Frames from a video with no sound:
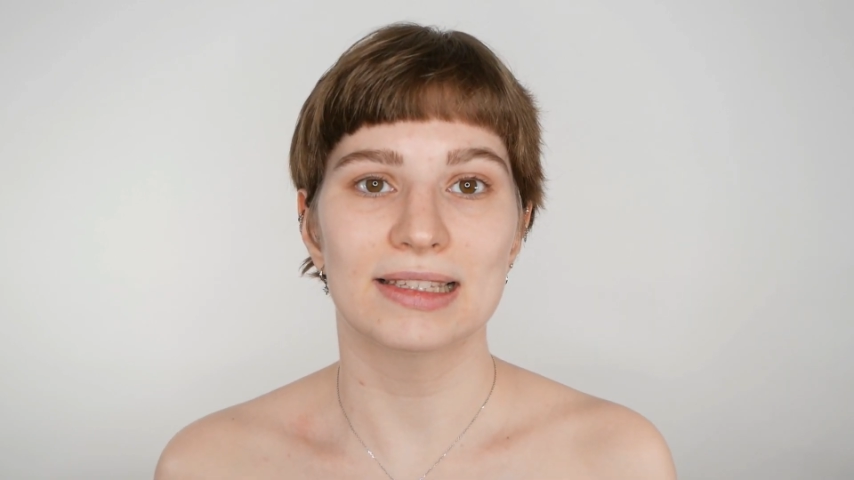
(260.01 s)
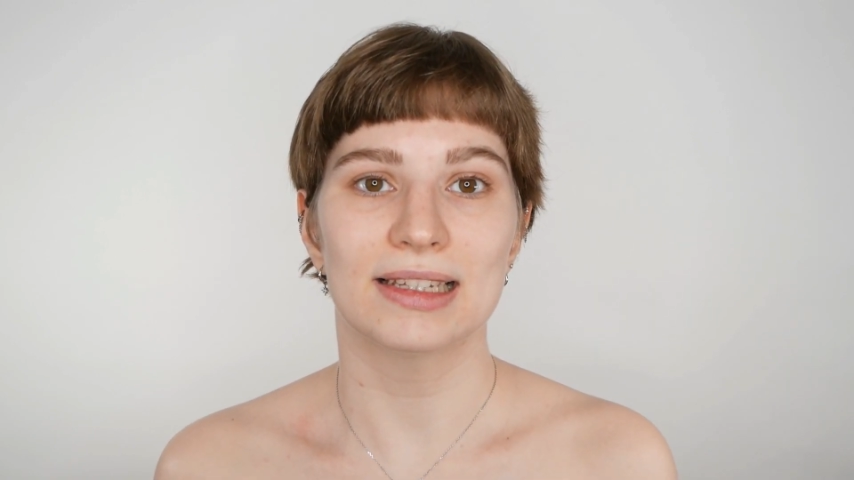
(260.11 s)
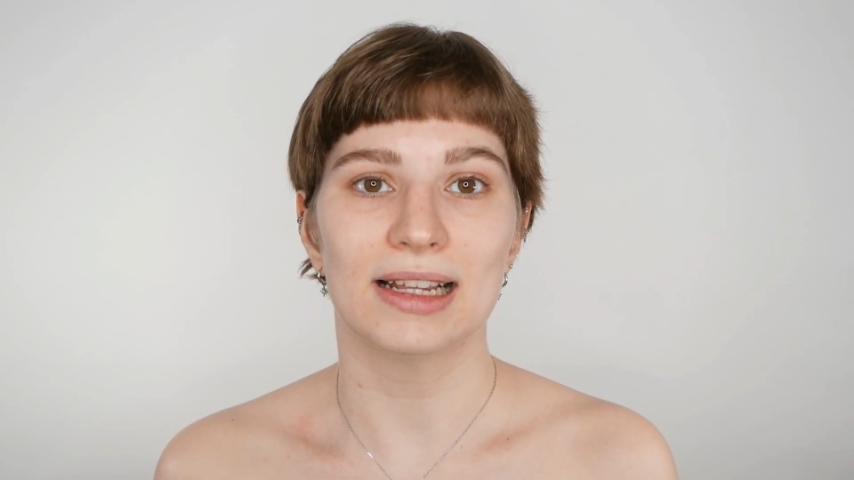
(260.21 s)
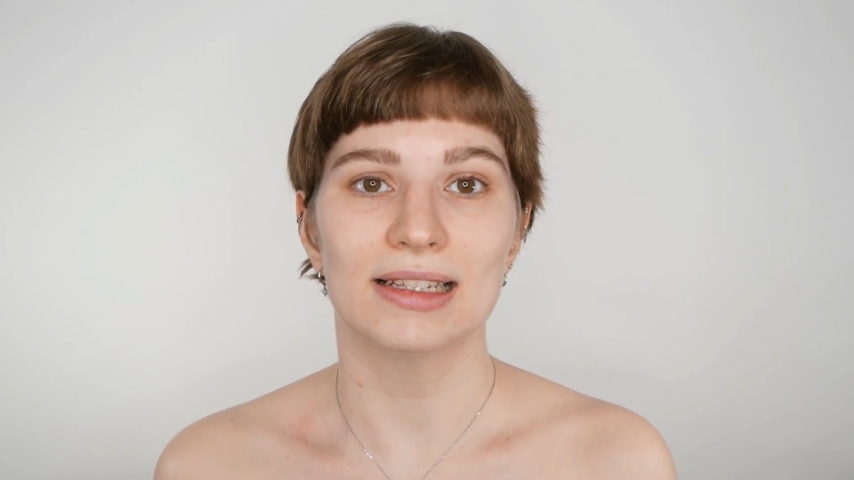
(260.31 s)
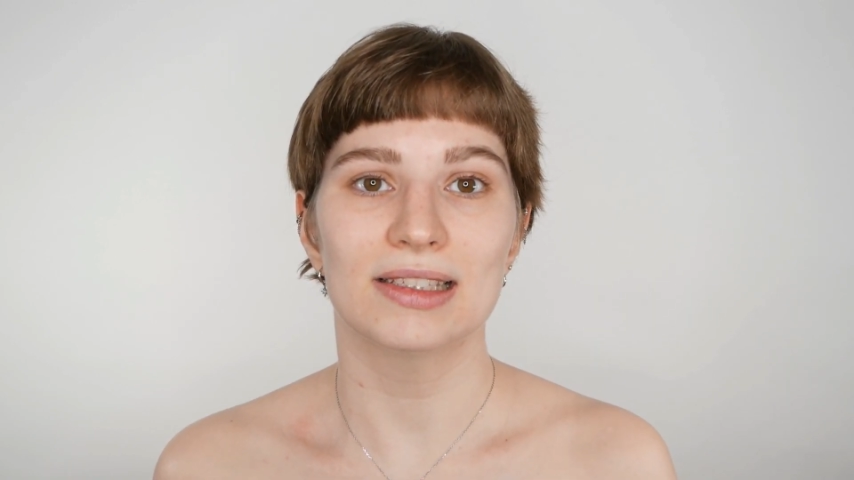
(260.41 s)

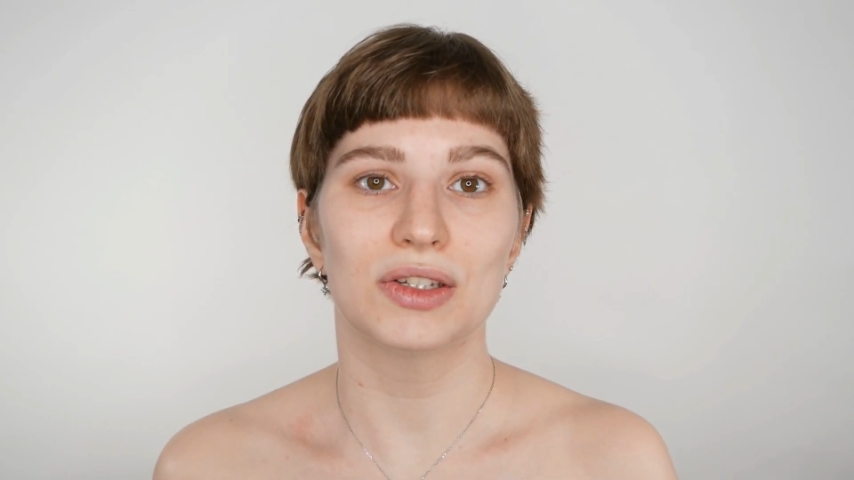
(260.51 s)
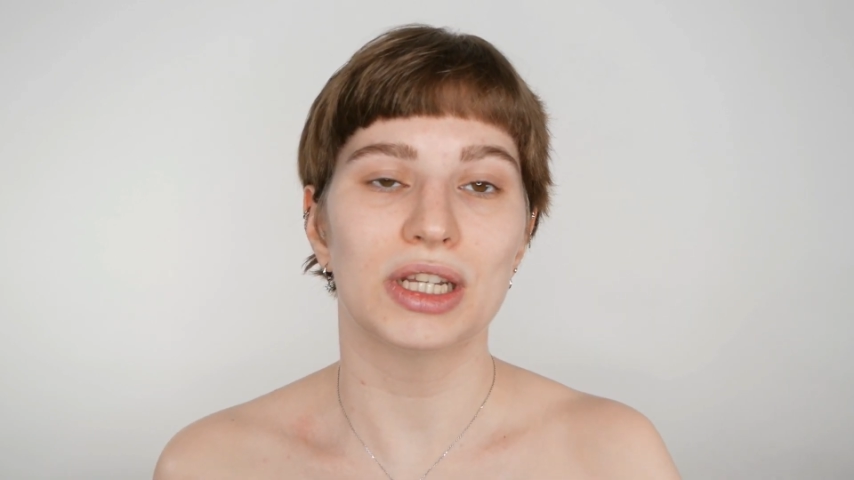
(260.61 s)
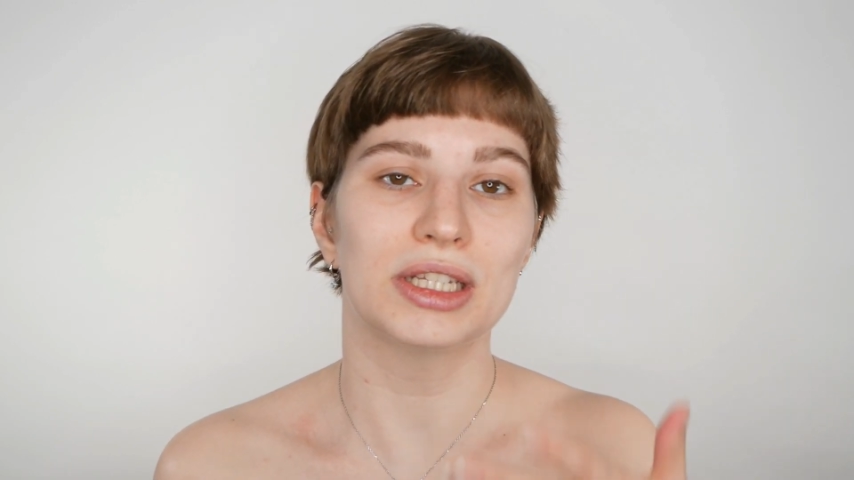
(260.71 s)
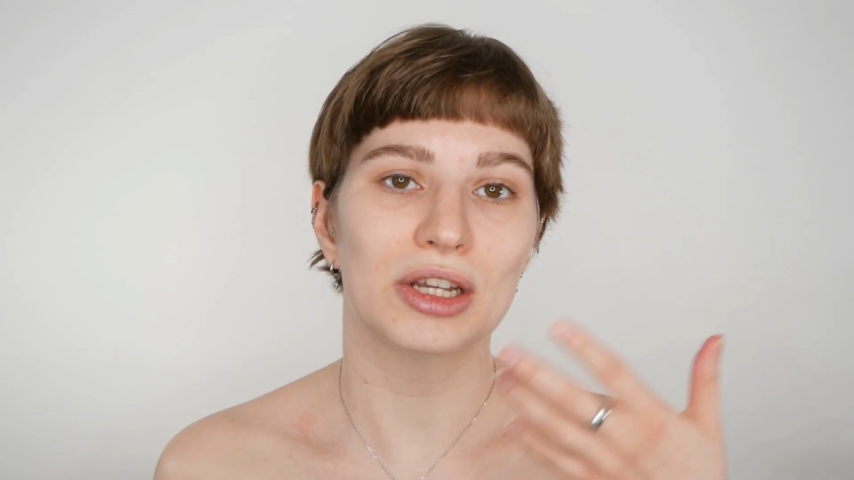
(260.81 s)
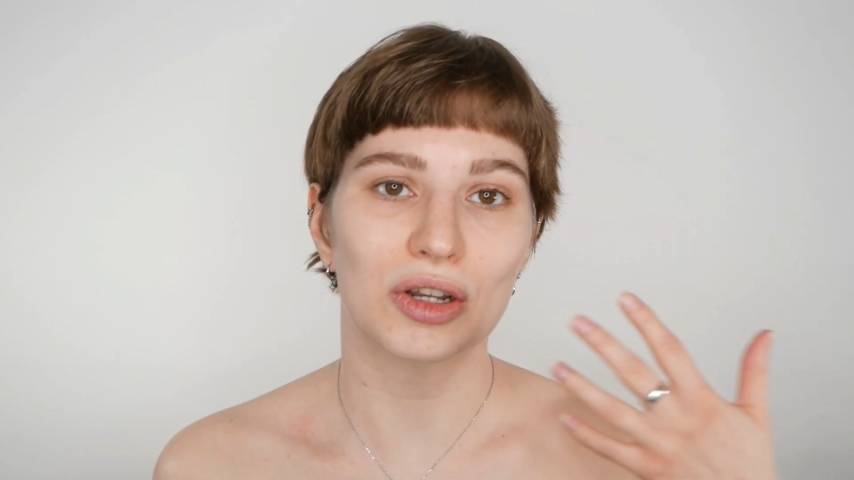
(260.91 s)
cells so
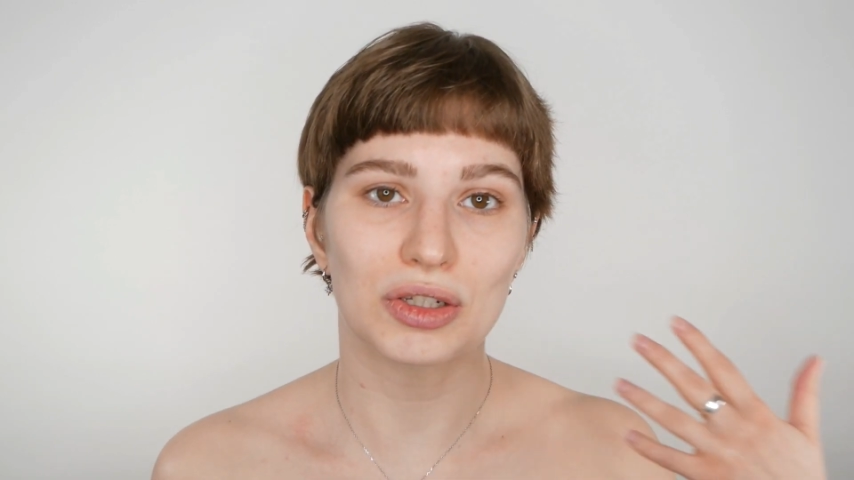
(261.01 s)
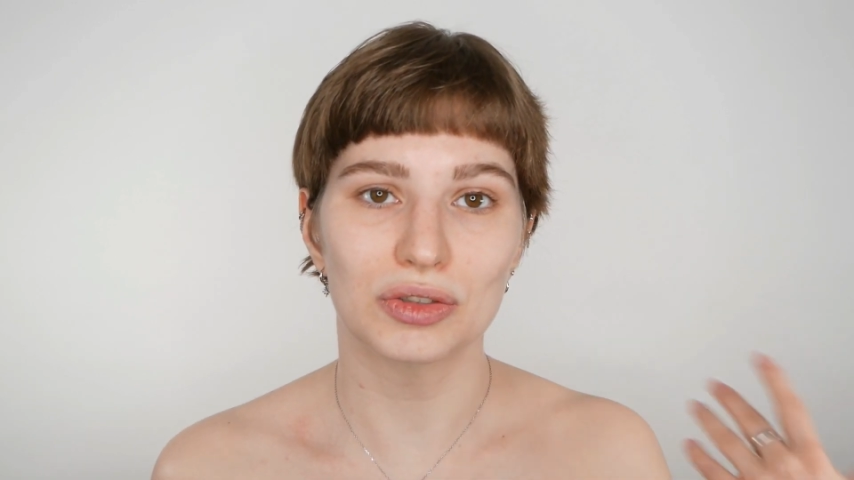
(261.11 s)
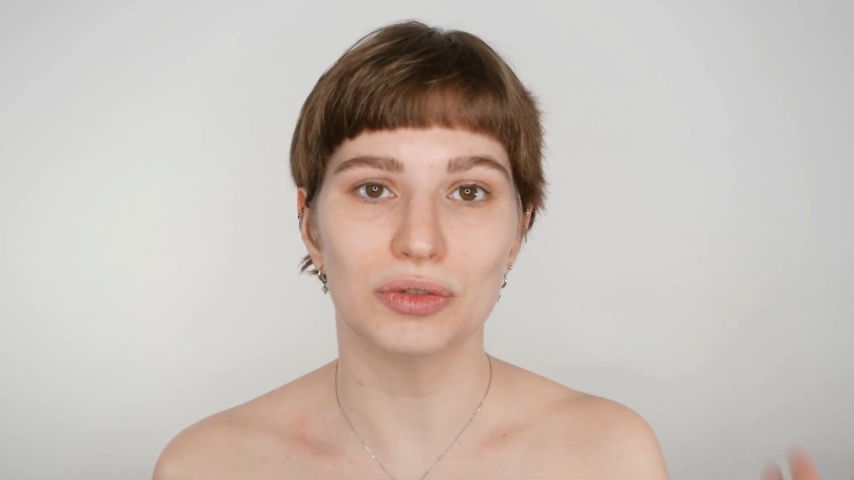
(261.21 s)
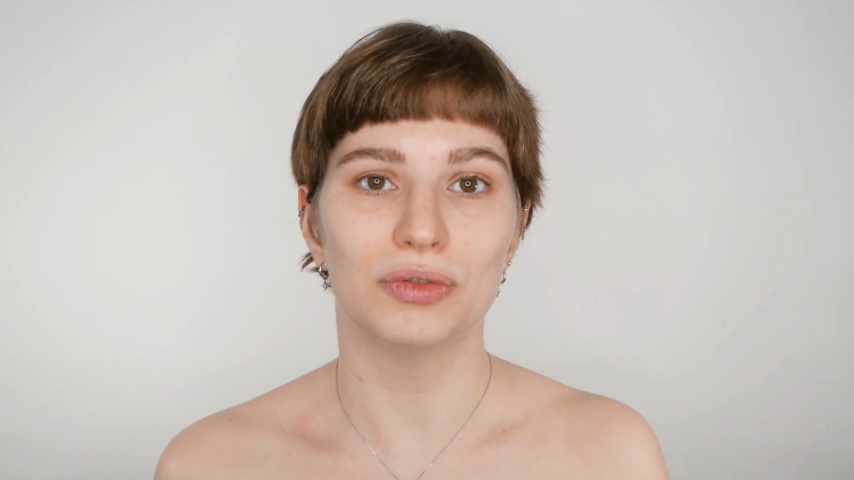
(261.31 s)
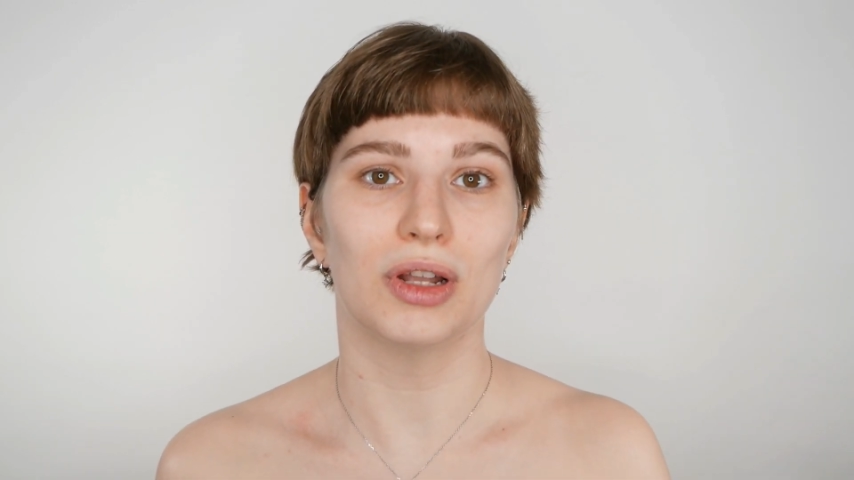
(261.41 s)
that they're going
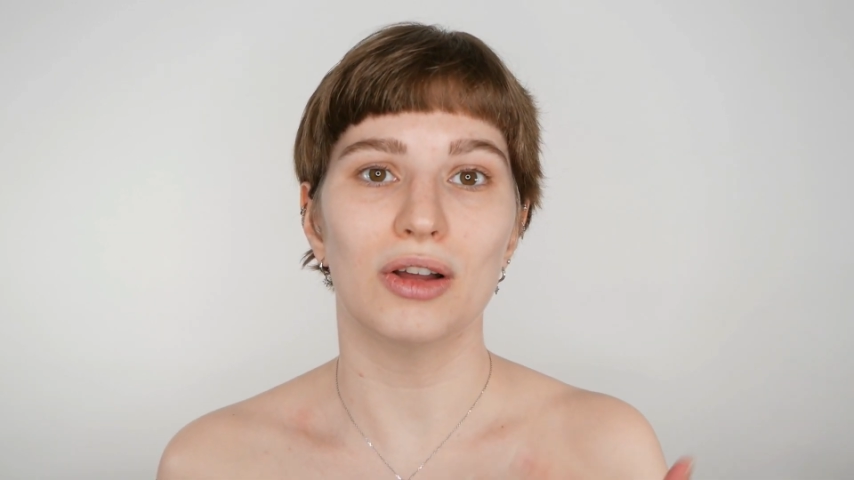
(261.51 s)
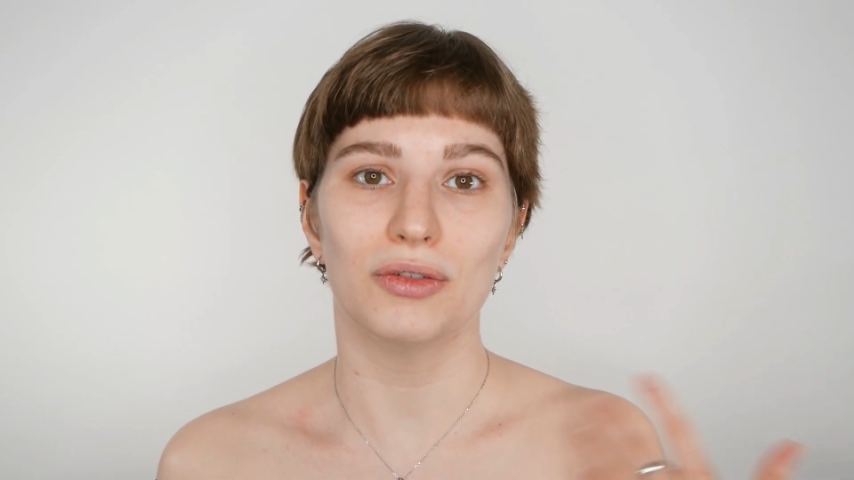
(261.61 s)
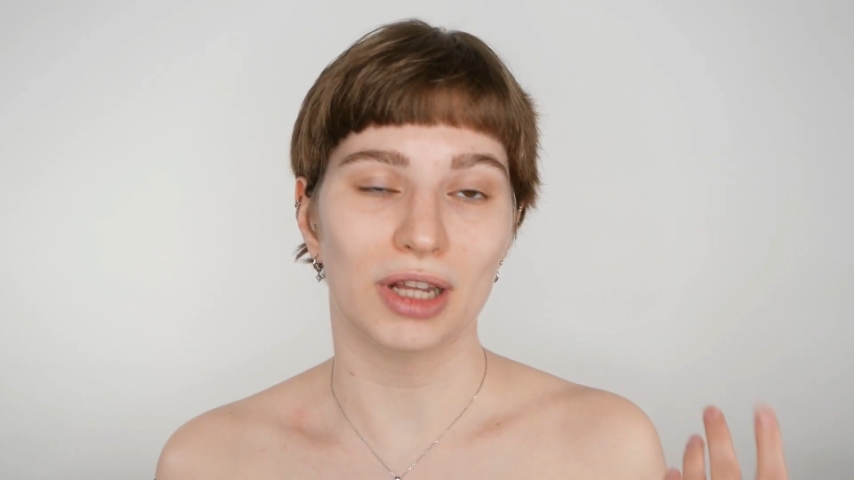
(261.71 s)
to fall,